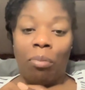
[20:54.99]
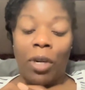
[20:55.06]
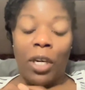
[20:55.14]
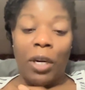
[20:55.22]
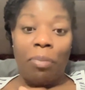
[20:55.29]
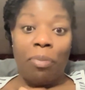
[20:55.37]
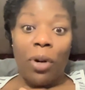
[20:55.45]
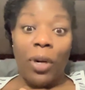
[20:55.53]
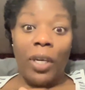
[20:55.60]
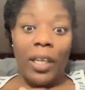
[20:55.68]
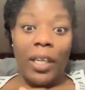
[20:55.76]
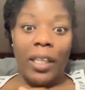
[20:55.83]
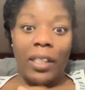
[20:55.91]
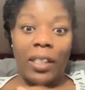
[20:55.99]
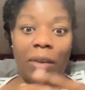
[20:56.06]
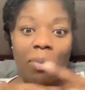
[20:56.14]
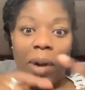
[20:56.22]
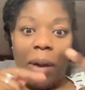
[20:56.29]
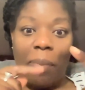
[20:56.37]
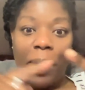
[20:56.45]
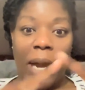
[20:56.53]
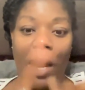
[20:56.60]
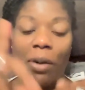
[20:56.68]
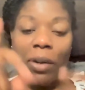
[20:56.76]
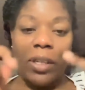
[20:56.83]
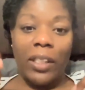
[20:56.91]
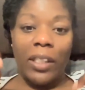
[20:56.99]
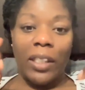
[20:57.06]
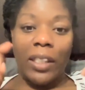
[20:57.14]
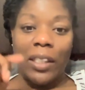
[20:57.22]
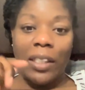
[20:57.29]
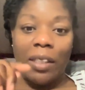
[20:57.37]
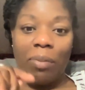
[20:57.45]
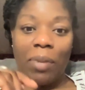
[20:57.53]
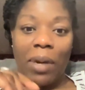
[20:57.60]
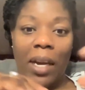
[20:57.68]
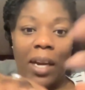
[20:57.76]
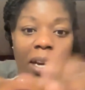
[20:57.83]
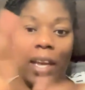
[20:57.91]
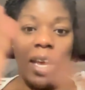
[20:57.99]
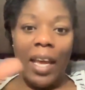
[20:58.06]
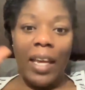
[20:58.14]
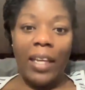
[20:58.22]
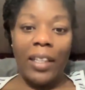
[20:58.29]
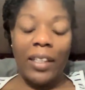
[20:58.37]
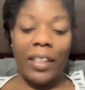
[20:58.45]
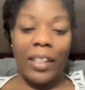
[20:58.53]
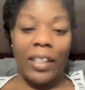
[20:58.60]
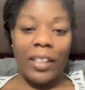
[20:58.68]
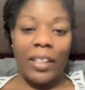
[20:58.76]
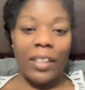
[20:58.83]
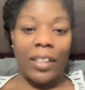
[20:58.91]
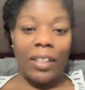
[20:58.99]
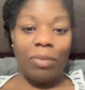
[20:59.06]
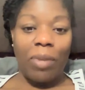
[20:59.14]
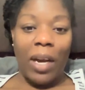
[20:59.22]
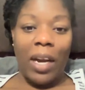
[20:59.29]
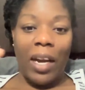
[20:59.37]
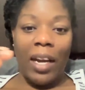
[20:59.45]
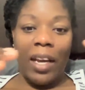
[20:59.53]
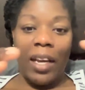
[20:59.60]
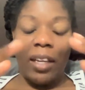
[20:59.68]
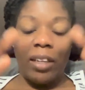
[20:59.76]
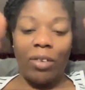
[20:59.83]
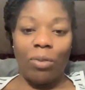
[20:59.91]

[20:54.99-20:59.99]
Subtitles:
good mornings and my power cleans and my hang cleans and my